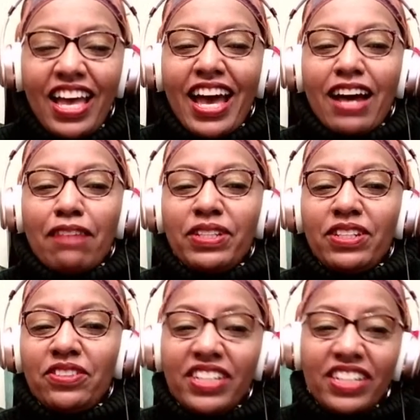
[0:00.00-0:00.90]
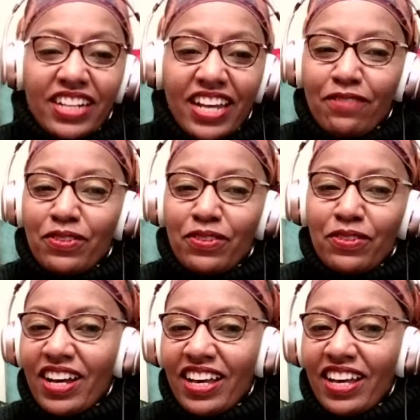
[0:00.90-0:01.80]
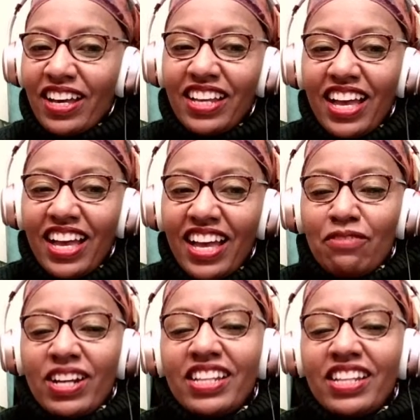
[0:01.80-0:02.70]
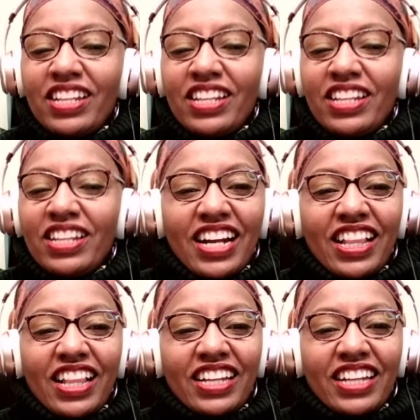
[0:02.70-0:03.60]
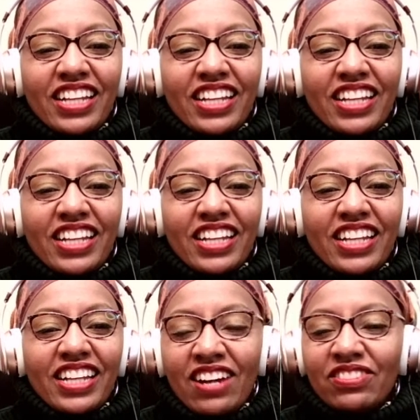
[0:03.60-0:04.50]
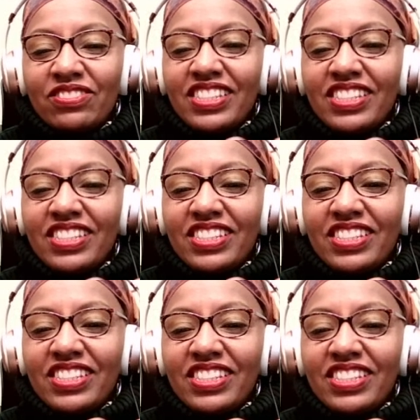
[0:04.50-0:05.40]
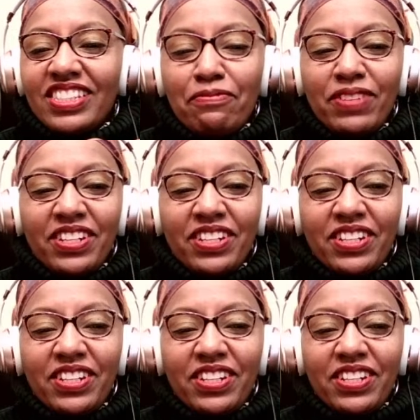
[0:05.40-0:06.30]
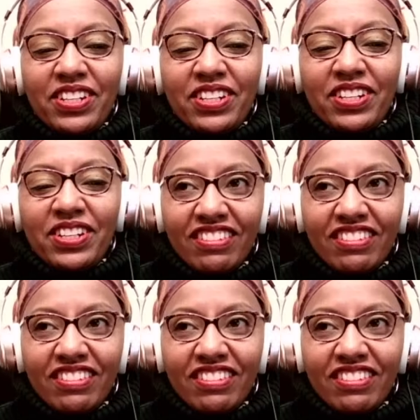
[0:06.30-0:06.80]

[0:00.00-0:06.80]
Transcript: Happy New Year to everyone. One of the things that I like to do is I don't say Happy New Year.